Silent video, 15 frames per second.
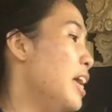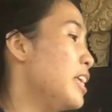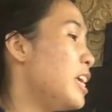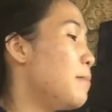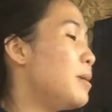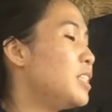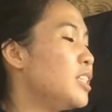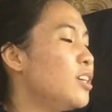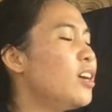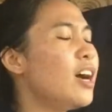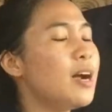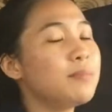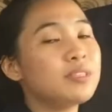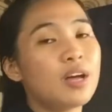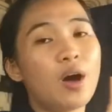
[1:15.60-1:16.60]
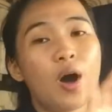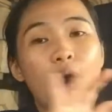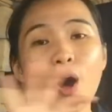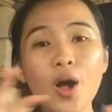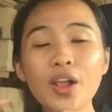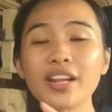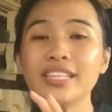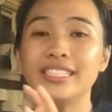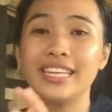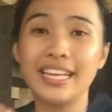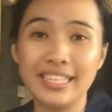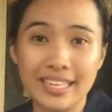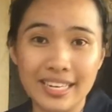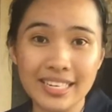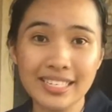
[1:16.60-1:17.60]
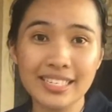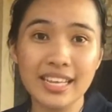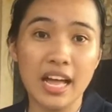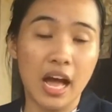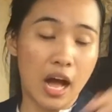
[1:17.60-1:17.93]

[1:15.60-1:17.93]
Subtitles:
KBGO harms all the genders,